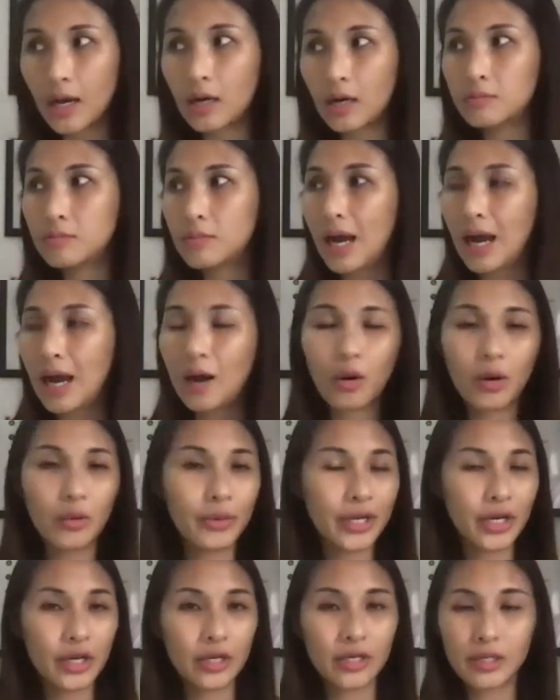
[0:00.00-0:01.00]
how are
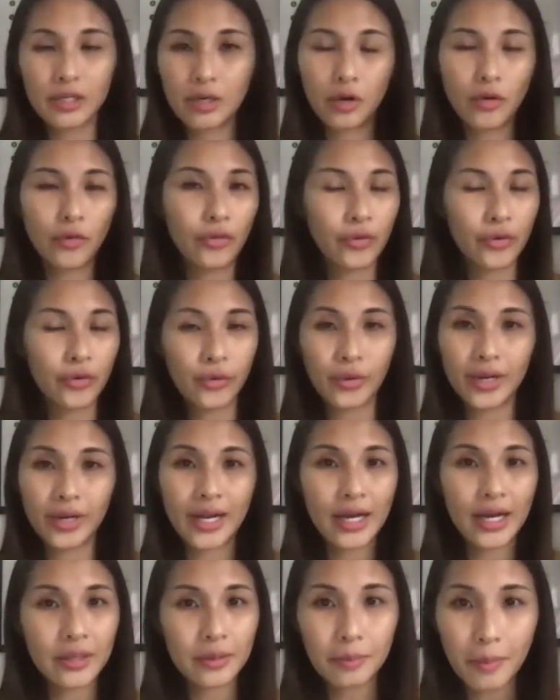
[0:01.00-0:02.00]
we going to go through
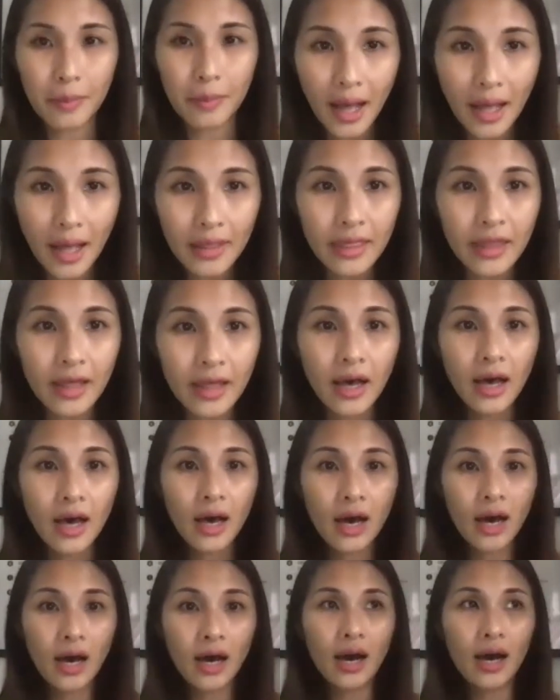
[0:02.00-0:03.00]
another month?
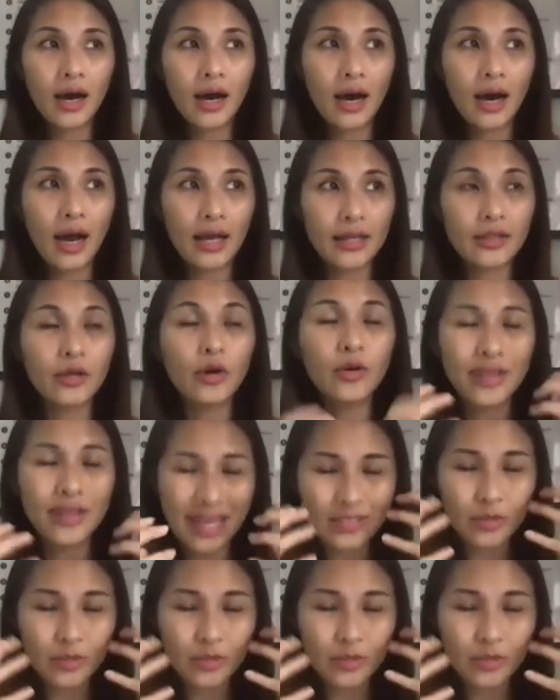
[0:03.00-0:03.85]
I know that's